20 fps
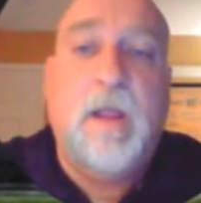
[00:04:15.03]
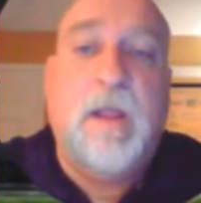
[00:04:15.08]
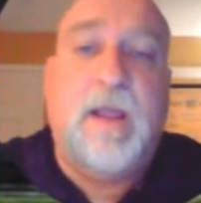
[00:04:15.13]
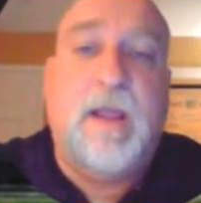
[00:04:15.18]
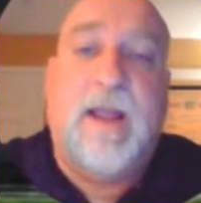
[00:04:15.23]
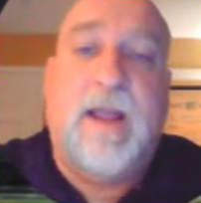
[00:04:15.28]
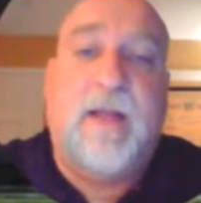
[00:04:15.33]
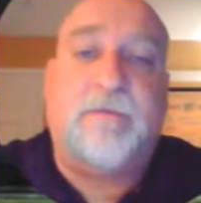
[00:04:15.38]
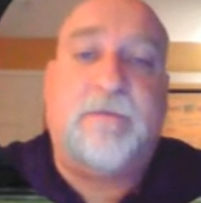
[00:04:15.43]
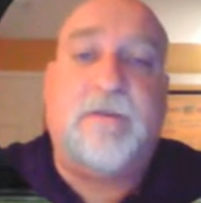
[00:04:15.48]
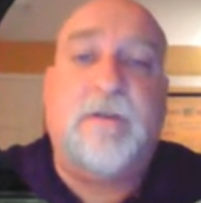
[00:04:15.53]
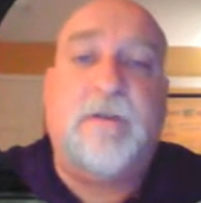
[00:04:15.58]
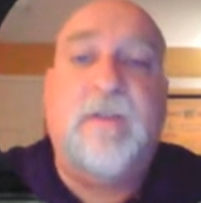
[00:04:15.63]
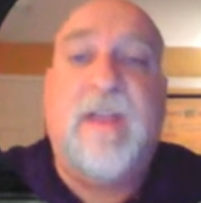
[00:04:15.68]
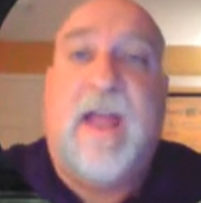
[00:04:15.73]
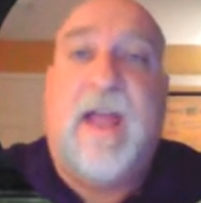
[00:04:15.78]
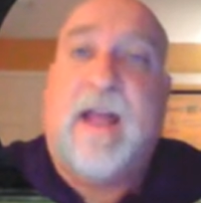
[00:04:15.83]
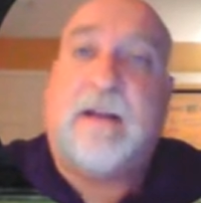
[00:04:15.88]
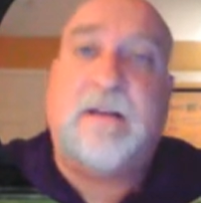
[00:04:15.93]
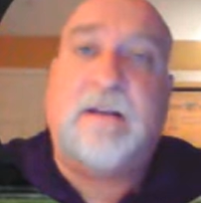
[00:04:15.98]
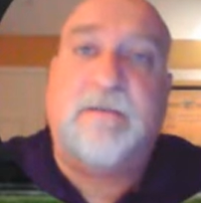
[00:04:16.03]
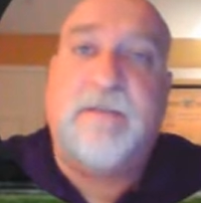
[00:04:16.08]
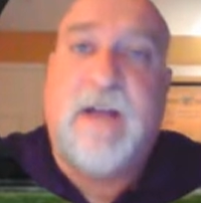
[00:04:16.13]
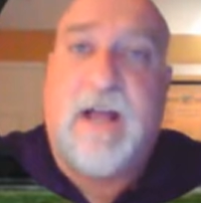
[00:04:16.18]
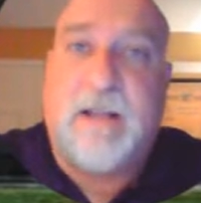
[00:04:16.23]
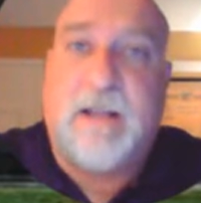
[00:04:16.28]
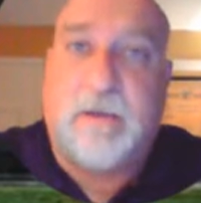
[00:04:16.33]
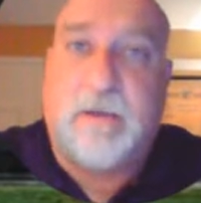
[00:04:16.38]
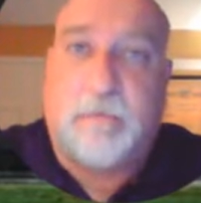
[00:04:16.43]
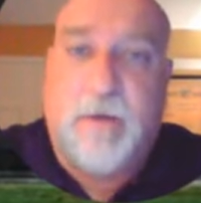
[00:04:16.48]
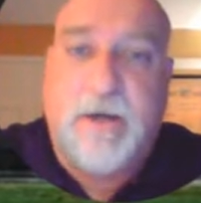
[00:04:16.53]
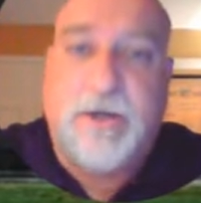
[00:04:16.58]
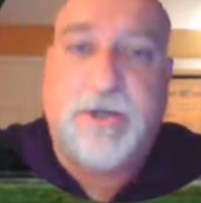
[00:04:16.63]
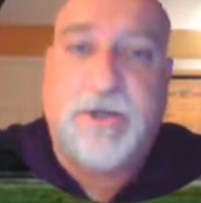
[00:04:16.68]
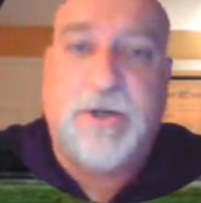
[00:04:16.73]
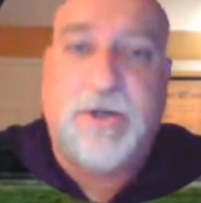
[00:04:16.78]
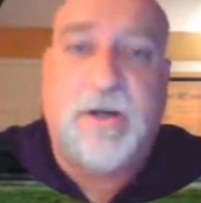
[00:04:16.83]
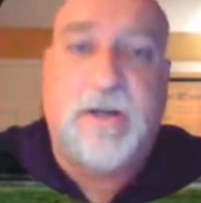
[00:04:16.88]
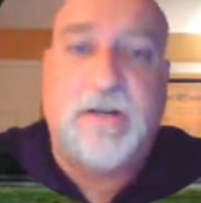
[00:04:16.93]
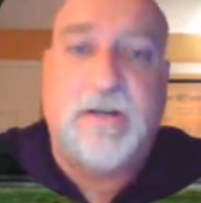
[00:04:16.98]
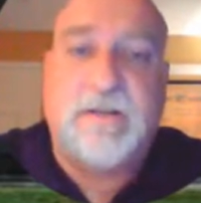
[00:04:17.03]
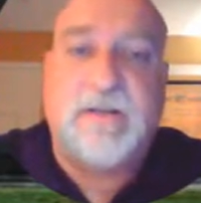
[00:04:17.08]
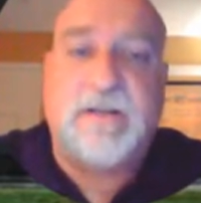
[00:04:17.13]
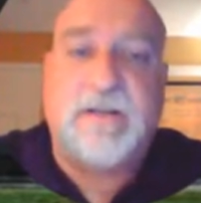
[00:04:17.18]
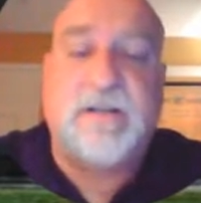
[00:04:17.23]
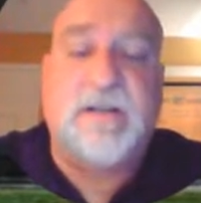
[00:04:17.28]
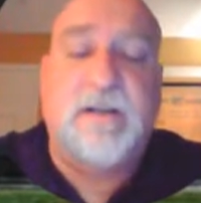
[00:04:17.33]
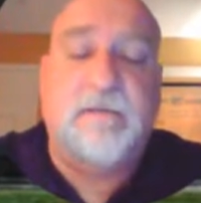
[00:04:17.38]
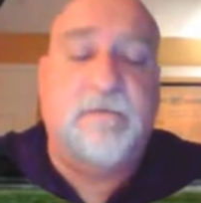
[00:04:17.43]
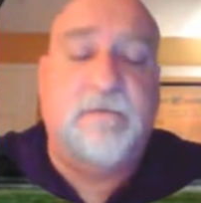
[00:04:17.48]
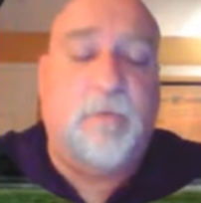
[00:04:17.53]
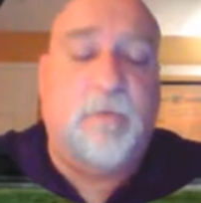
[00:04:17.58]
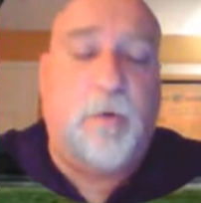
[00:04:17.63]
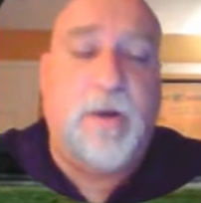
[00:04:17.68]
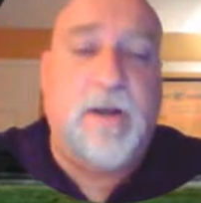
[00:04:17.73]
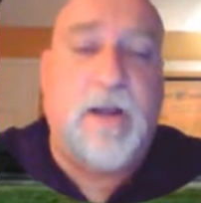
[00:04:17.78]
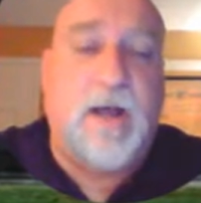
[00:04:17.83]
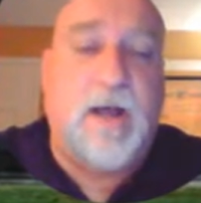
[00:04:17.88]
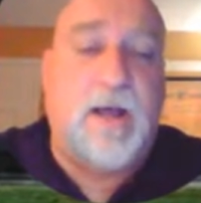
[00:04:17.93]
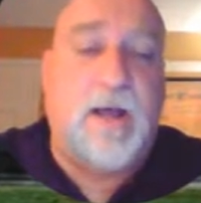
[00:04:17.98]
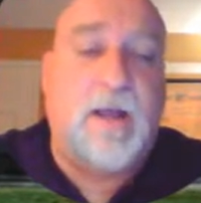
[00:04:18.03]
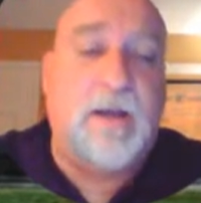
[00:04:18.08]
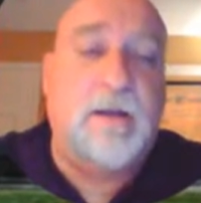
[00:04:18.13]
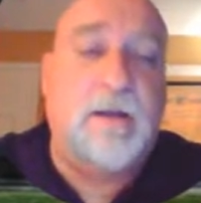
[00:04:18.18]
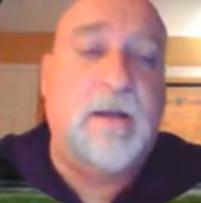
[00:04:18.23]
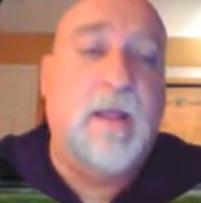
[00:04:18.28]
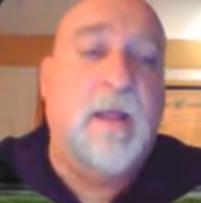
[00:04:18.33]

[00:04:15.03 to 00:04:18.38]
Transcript: And after the Act of Toleration in 1649,